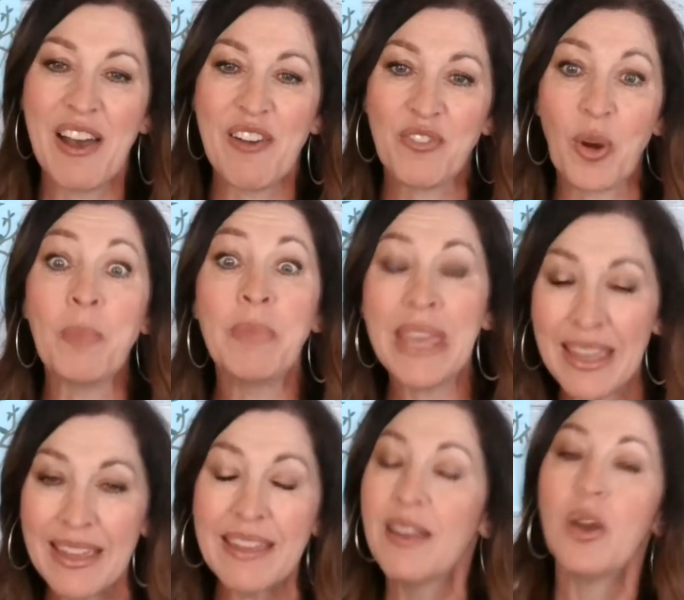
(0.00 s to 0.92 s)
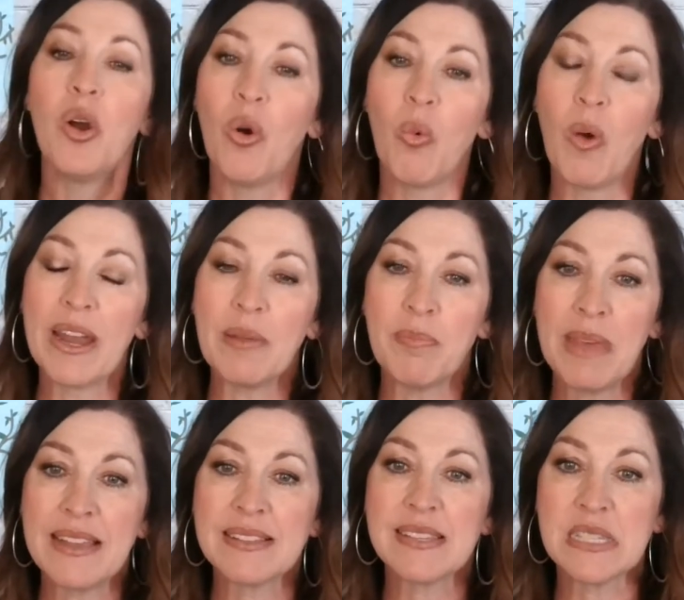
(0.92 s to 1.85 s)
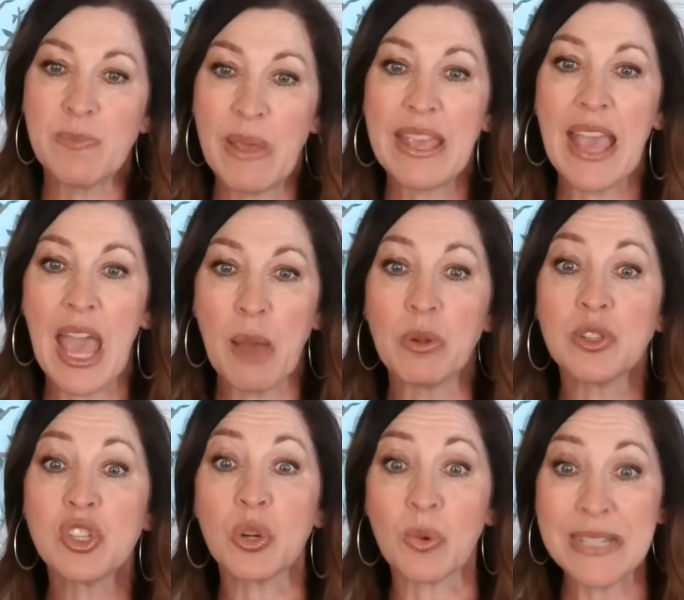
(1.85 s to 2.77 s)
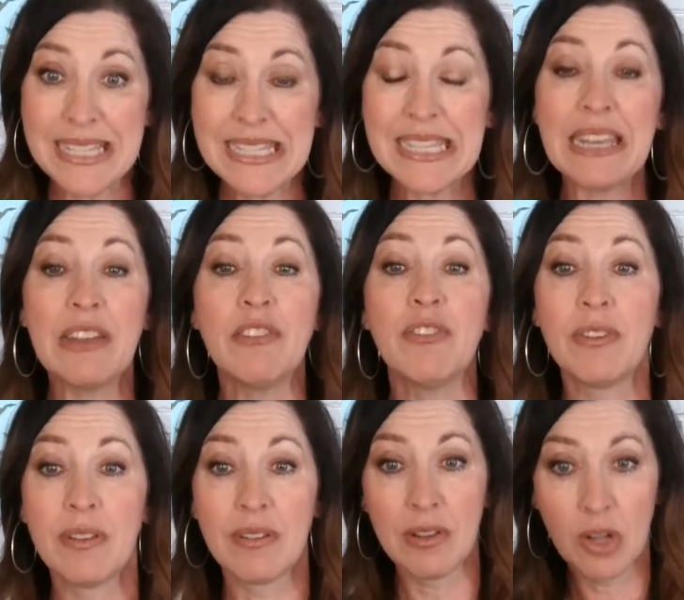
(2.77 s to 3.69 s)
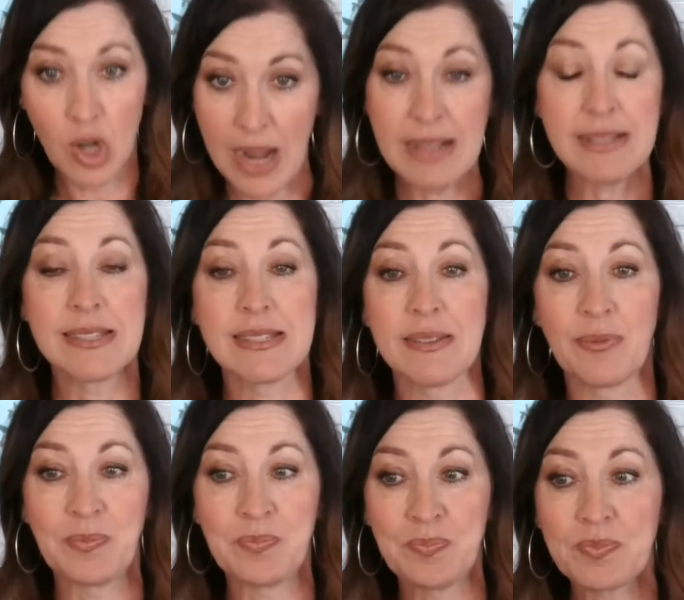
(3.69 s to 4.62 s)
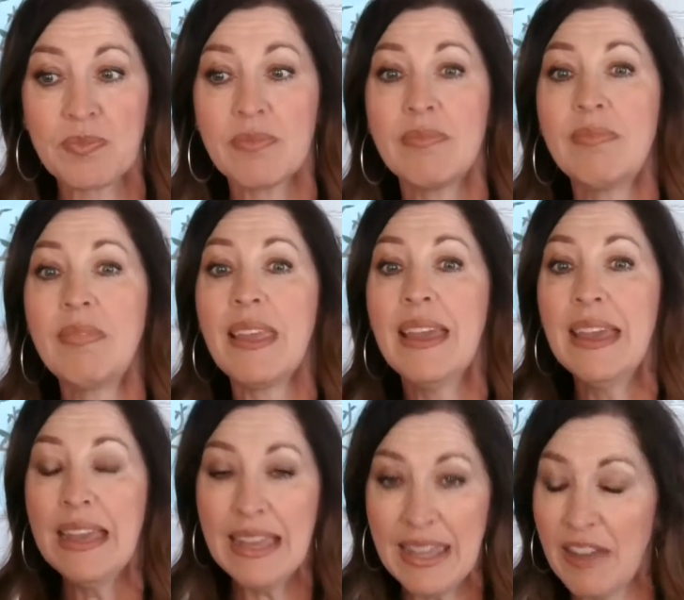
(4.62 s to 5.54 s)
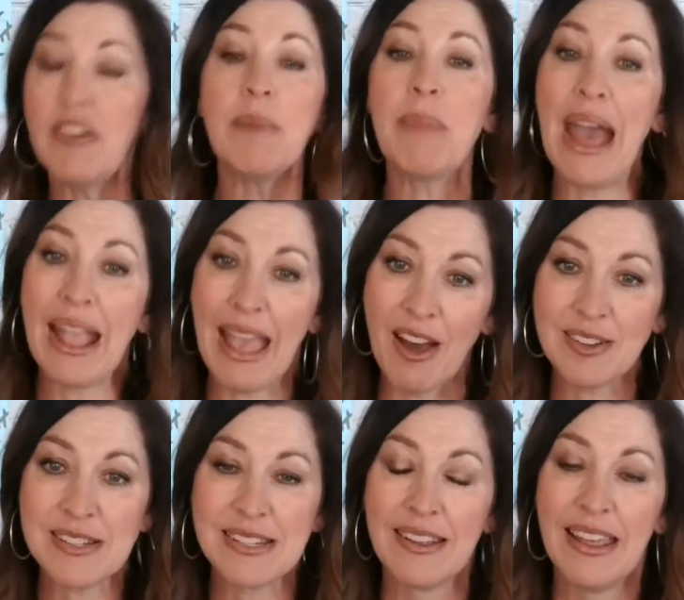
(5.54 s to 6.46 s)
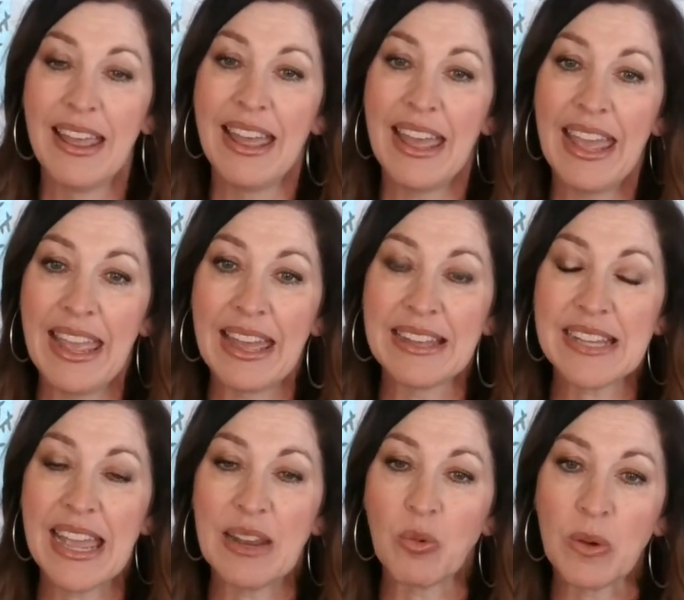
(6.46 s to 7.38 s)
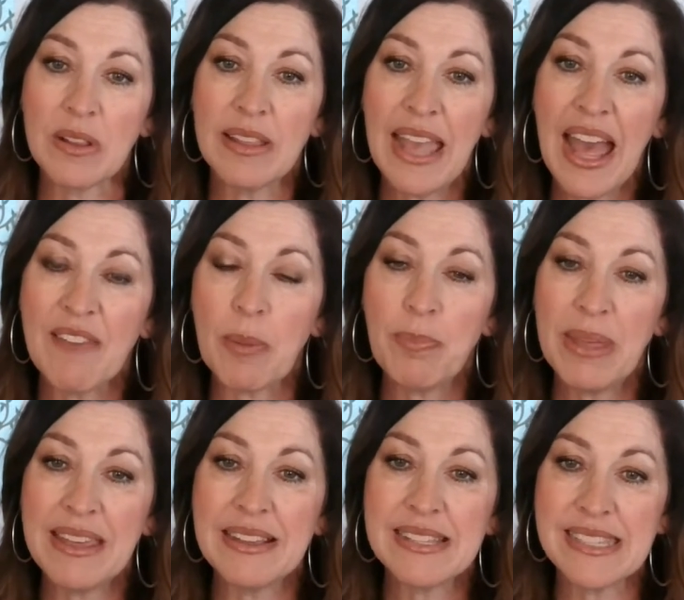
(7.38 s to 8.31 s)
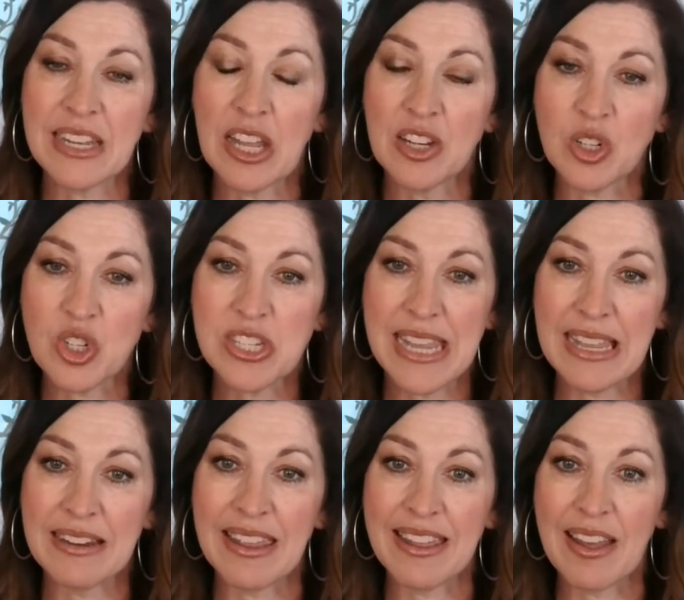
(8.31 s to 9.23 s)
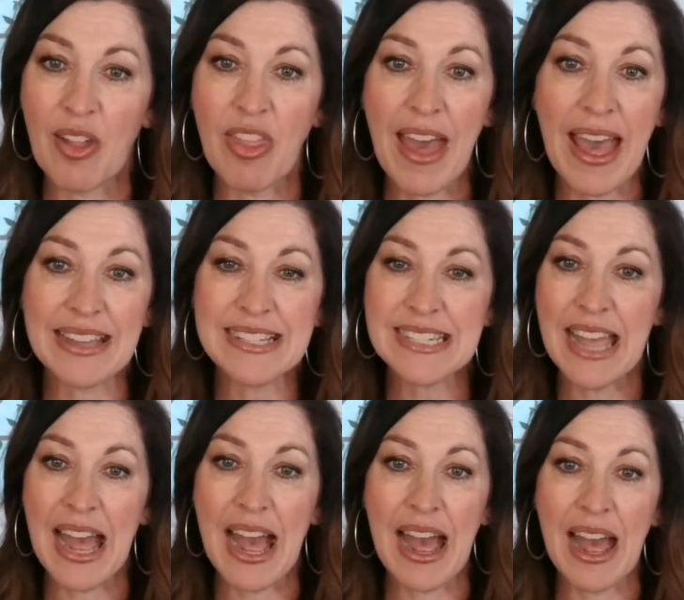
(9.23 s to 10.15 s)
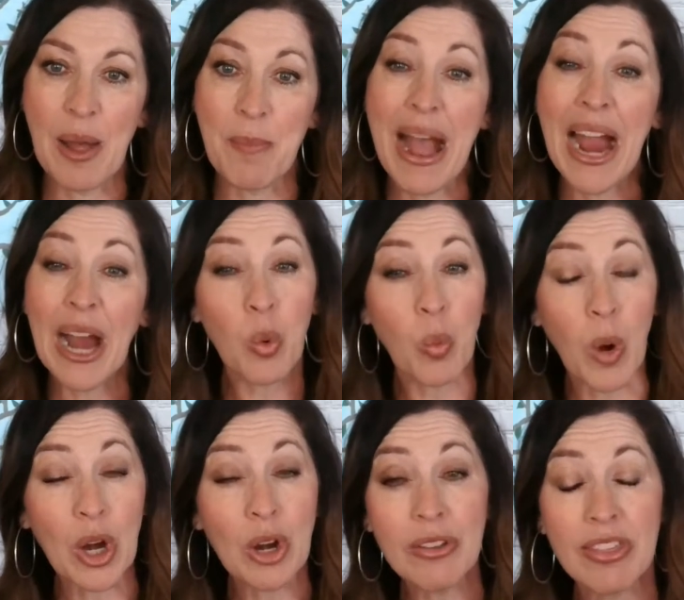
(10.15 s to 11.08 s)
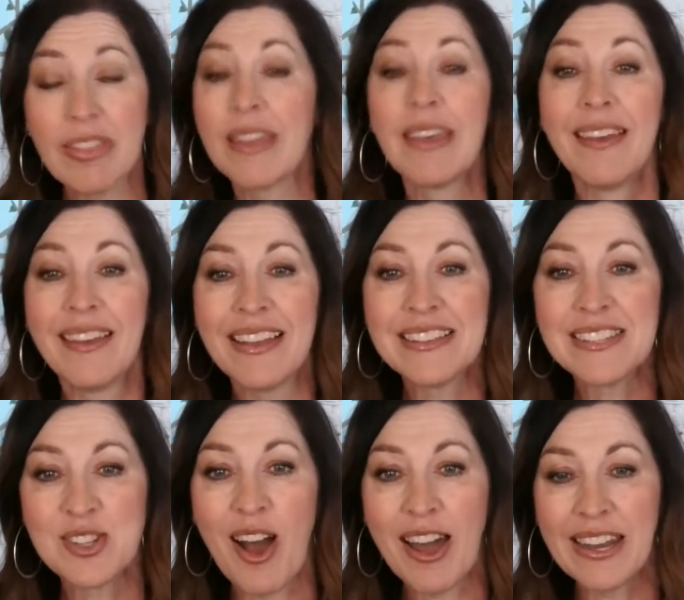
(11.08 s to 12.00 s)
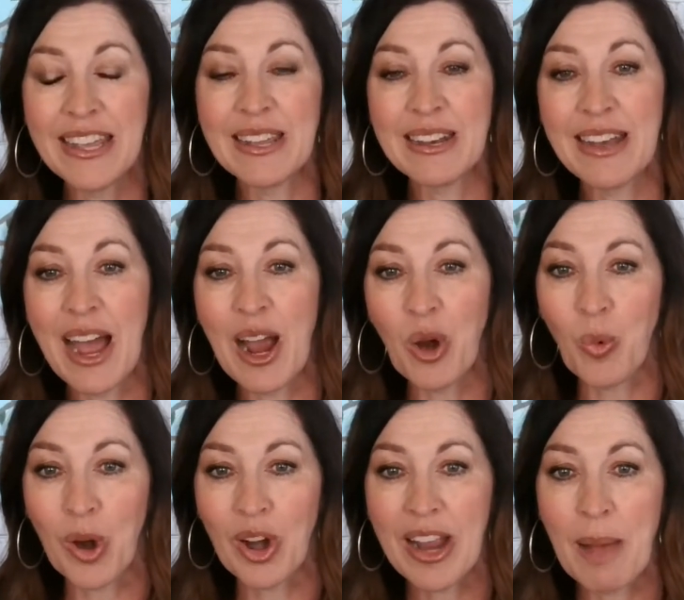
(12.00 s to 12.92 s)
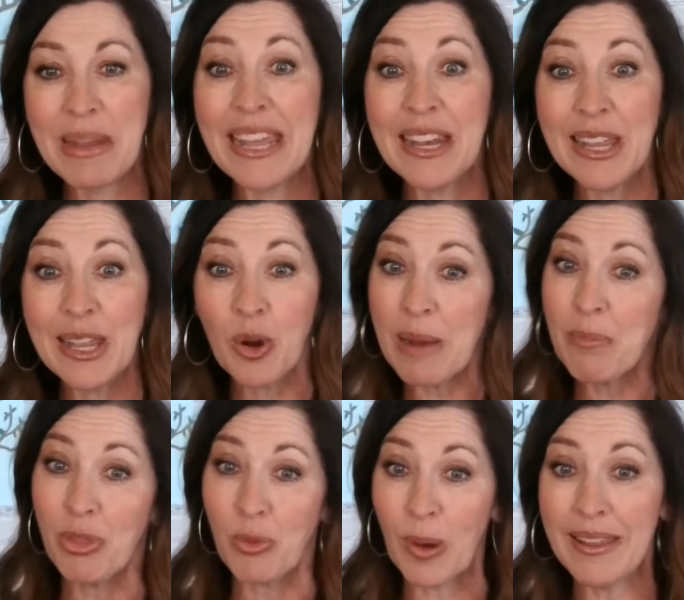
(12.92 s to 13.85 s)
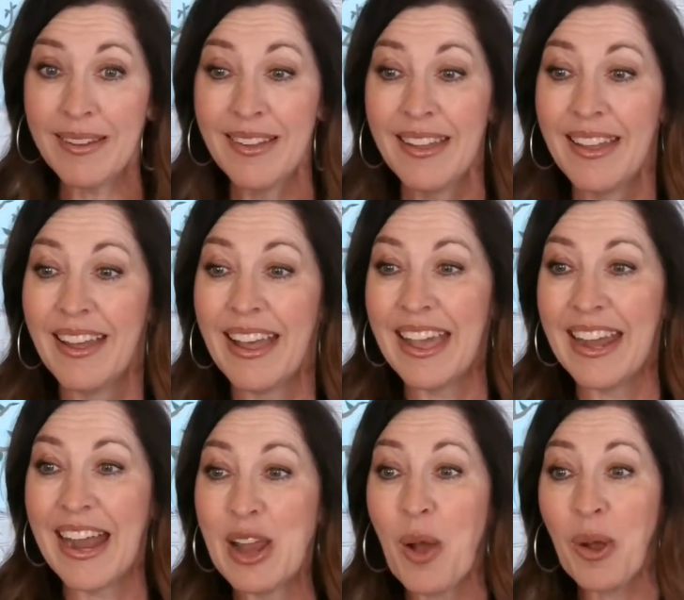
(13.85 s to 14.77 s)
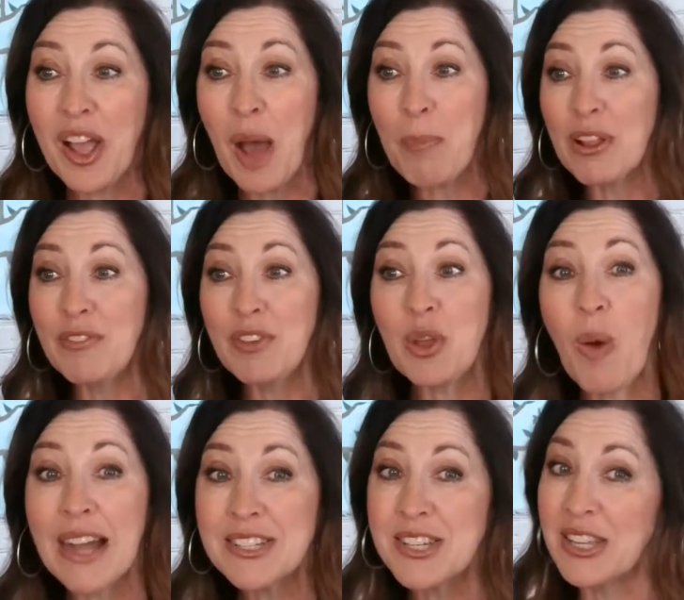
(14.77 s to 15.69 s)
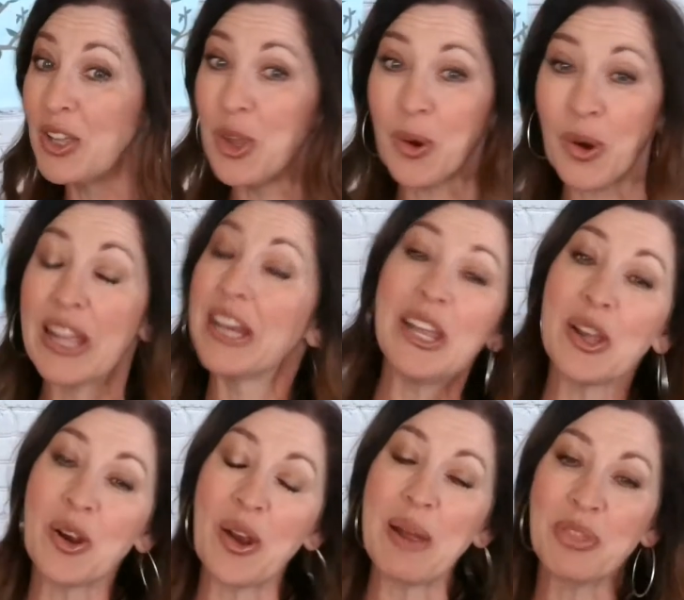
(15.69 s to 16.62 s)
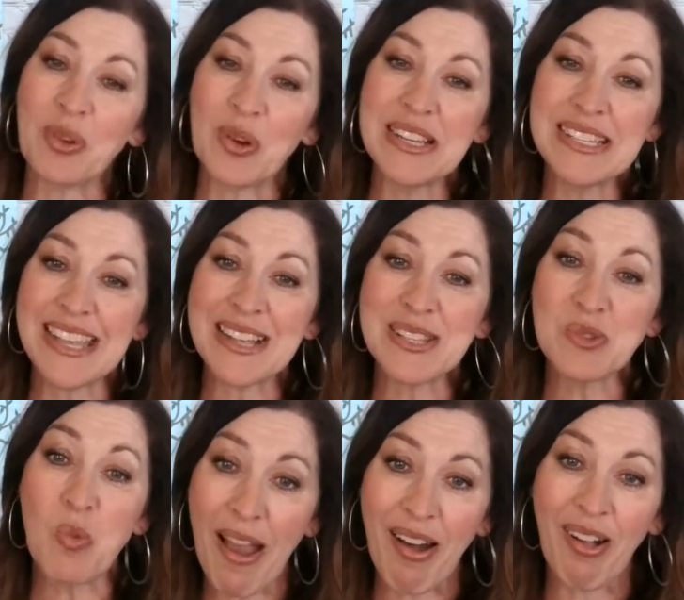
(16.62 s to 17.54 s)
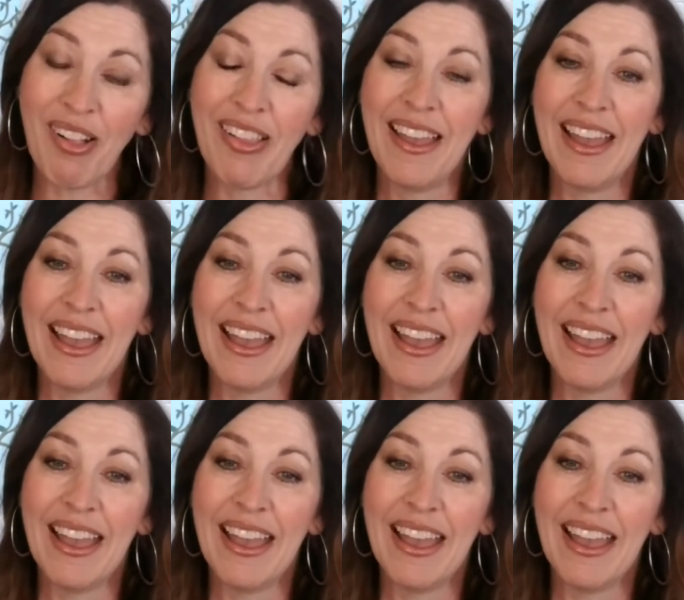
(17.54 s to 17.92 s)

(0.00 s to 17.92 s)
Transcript: For me, what it means is being able to receive grace, give it back out, and really have a peace and understanding that our worth is not in our work. I'm an Enneagram 3, and I know a couple of you watching, you're Enneagram 3s as well.